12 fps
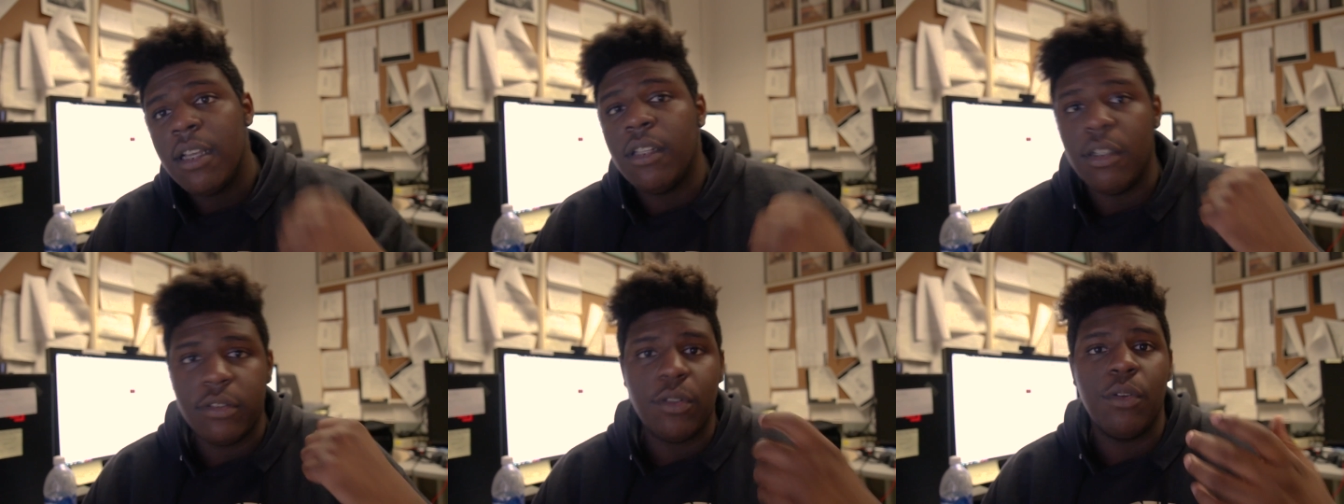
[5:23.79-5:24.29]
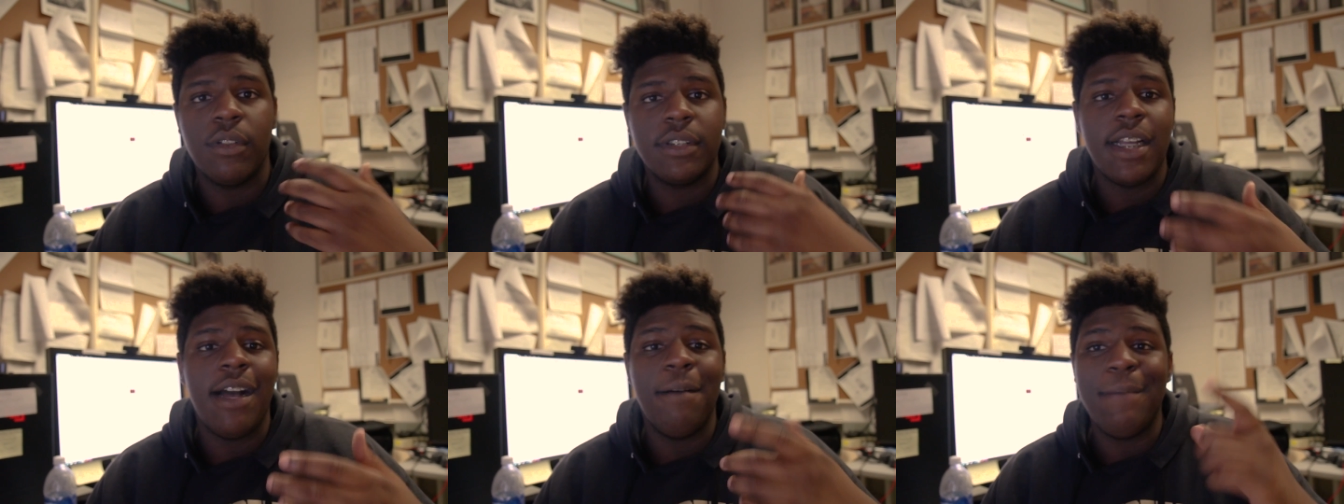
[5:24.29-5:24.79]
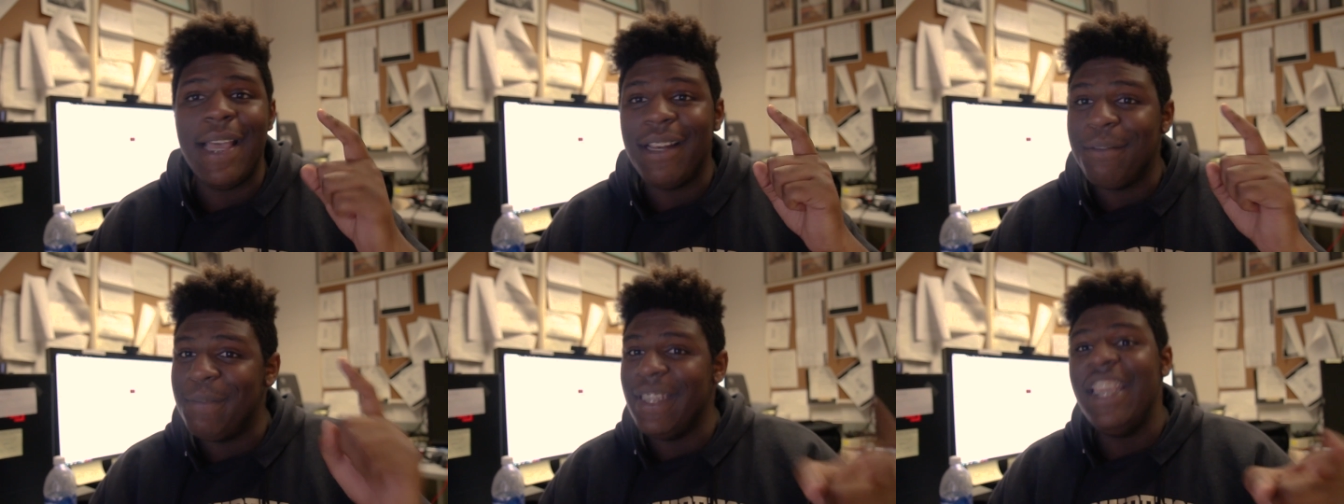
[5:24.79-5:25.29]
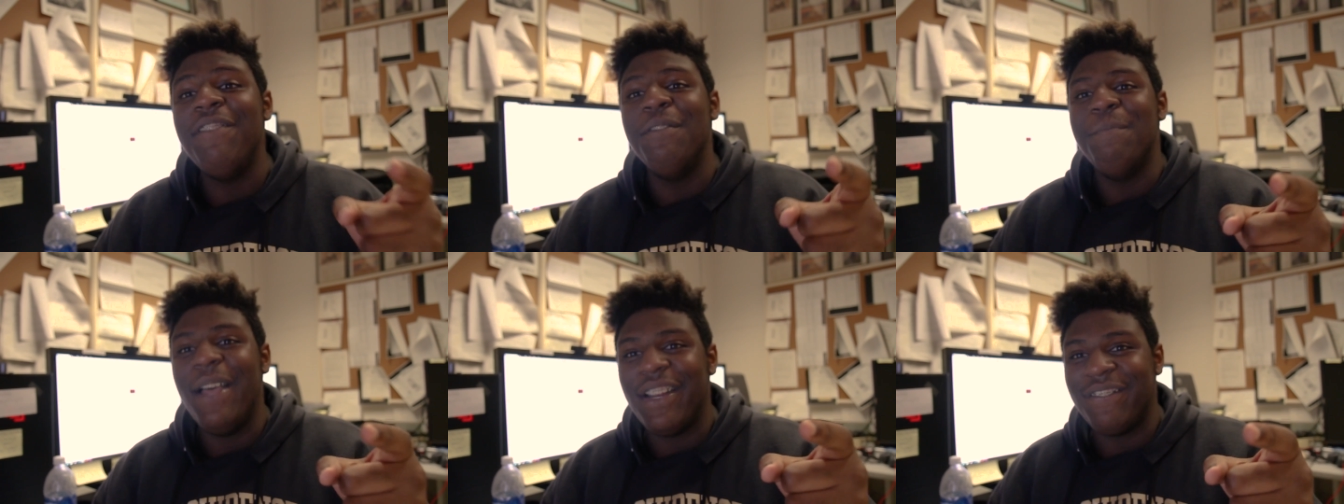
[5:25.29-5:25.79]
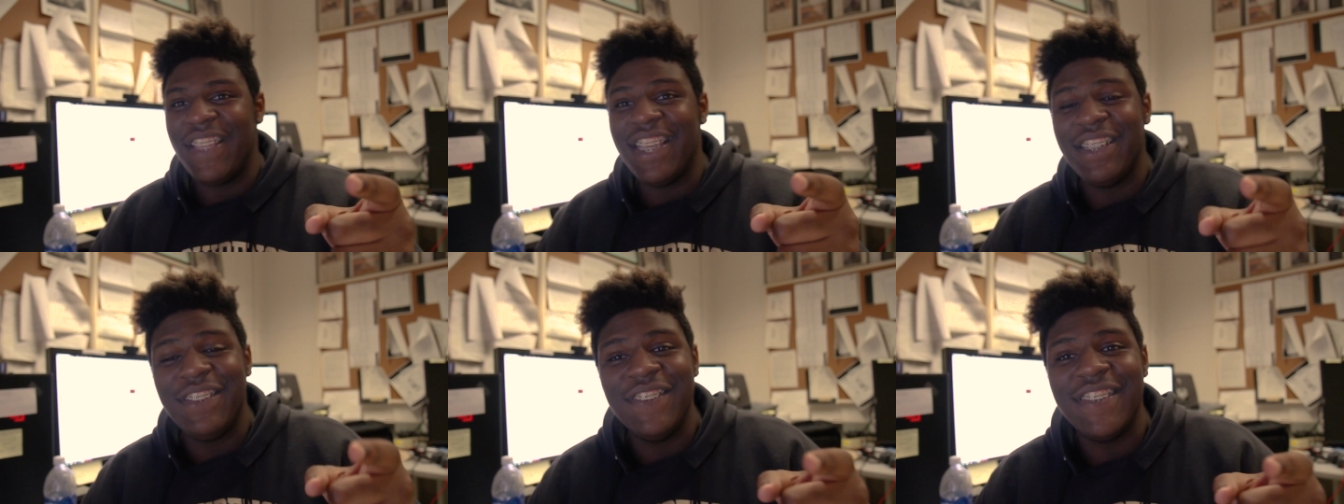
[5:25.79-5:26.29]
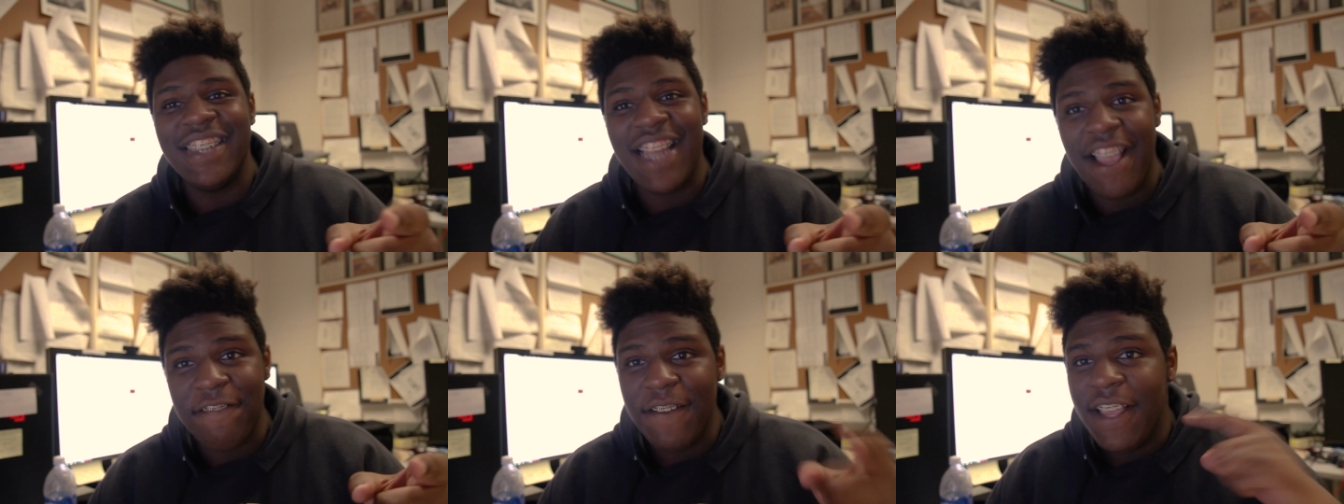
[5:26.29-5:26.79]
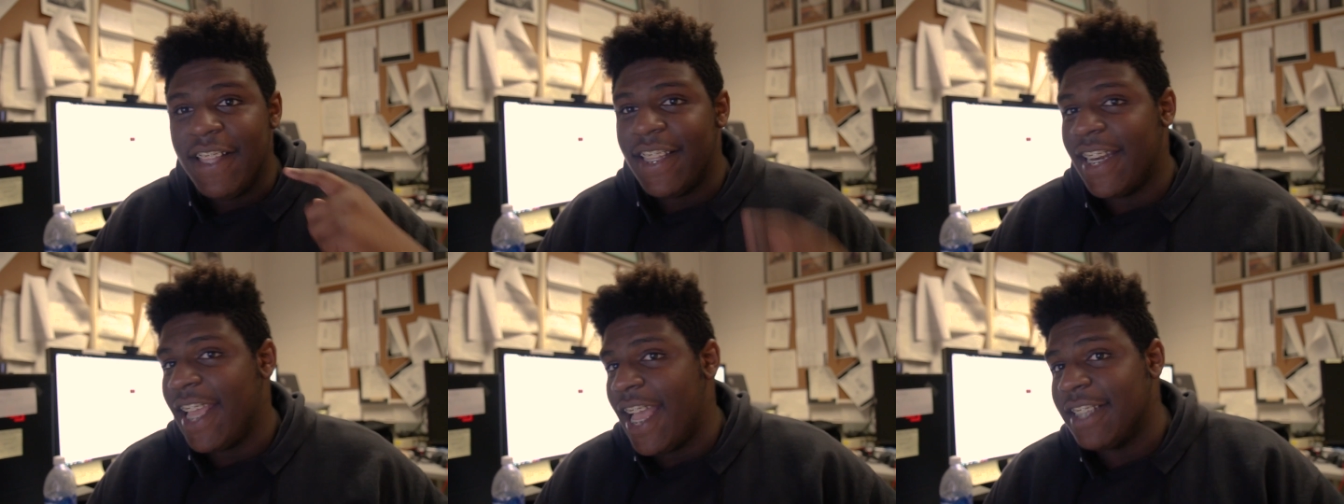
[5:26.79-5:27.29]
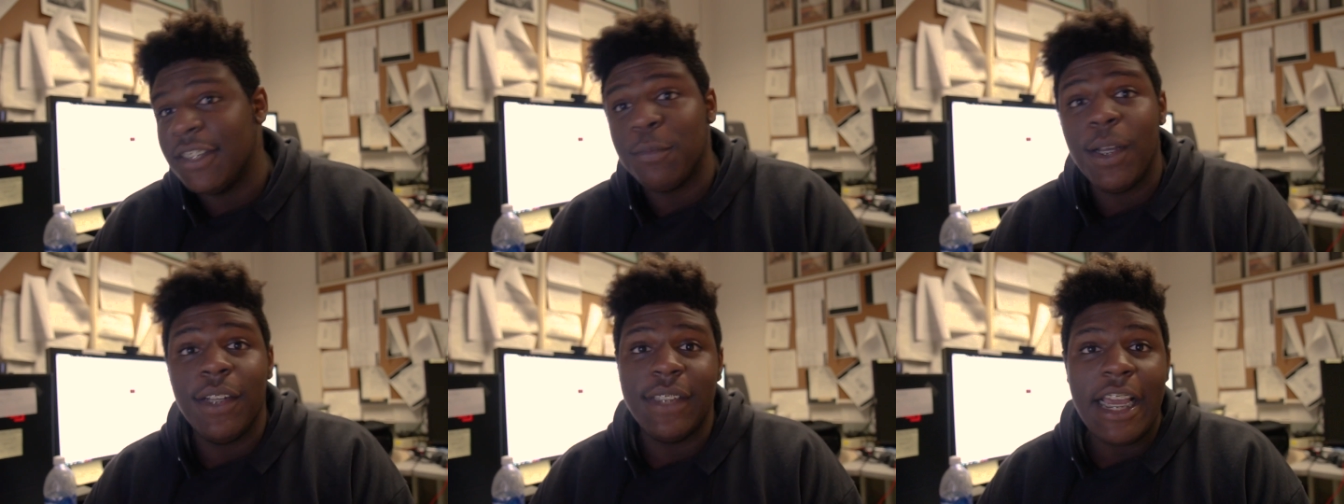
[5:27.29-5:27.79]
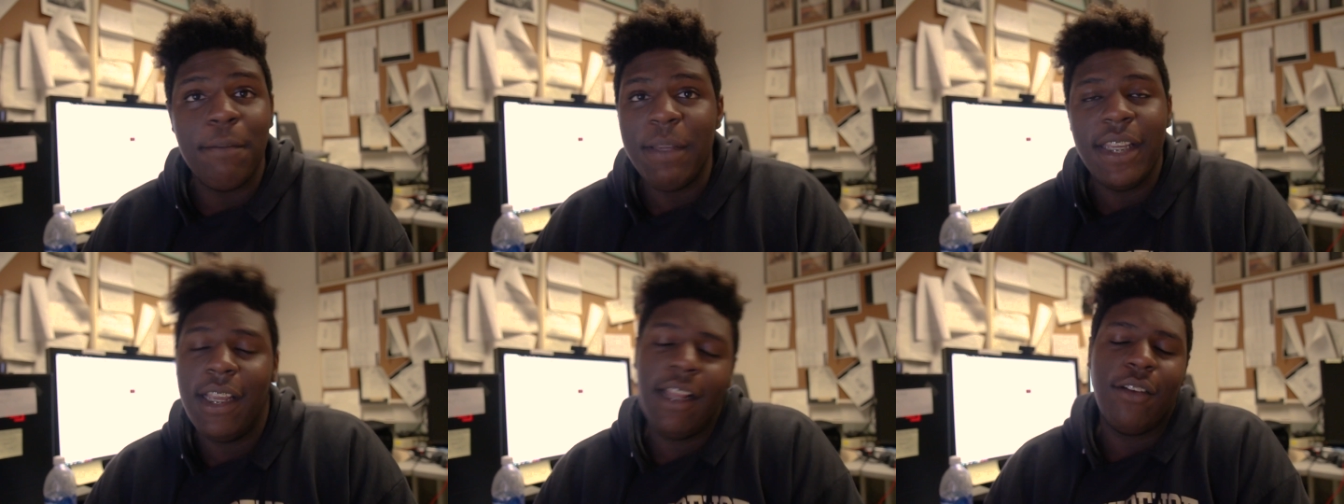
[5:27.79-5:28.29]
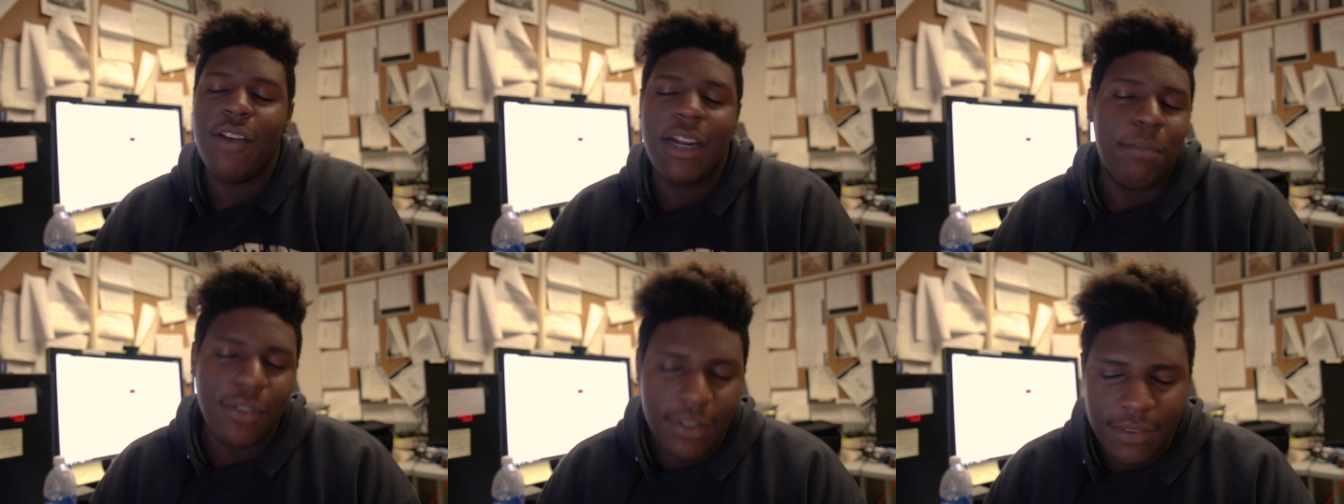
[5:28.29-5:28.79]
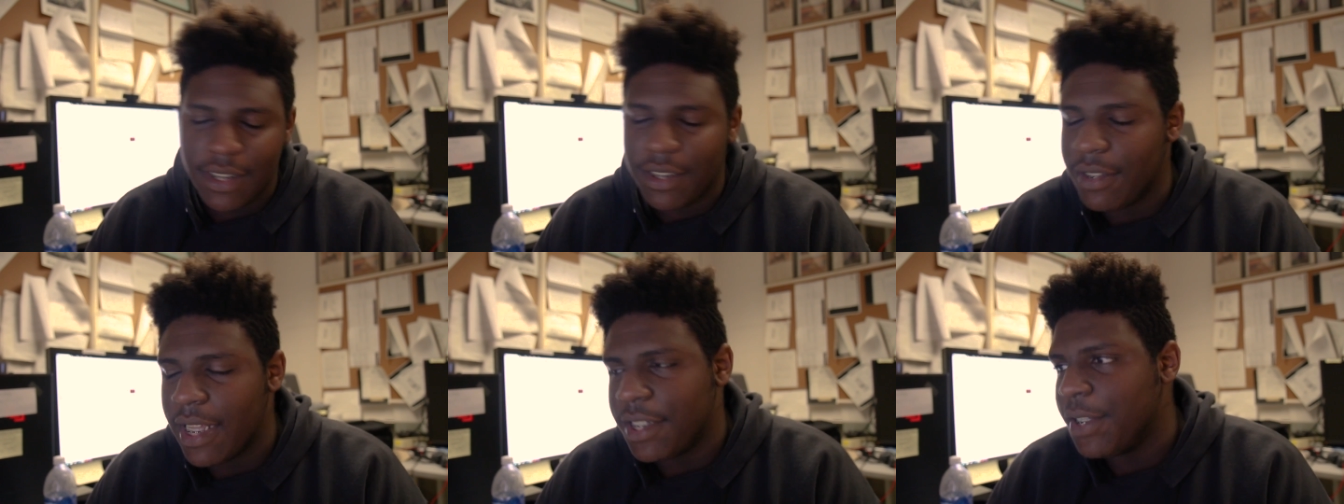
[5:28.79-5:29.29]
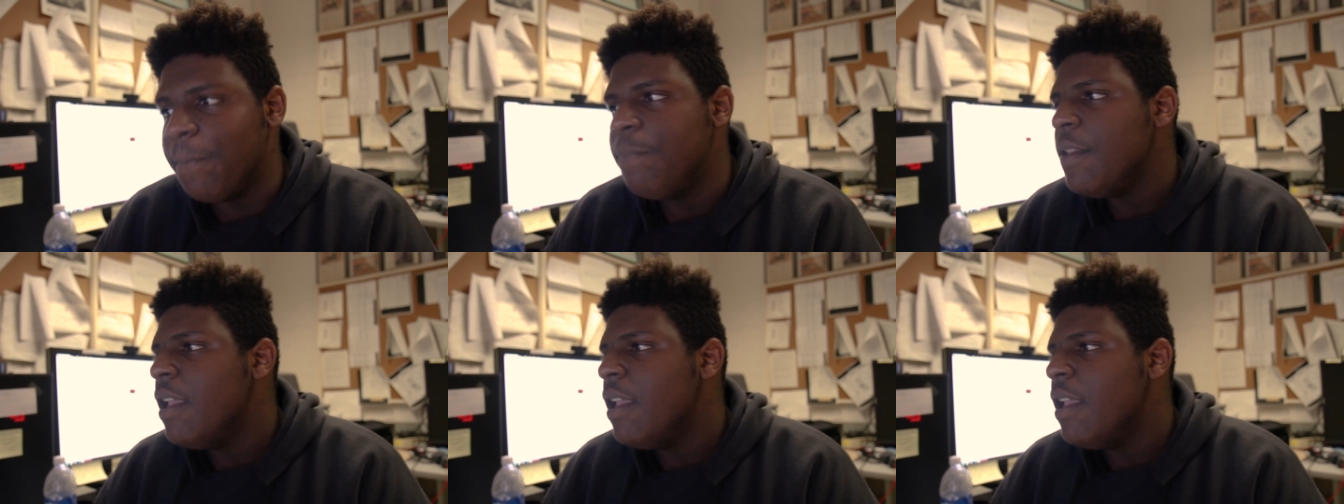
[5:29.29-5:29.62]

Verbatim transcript: close quarters combat be even better if they include the knife that he has as well that would be incredible if they do that too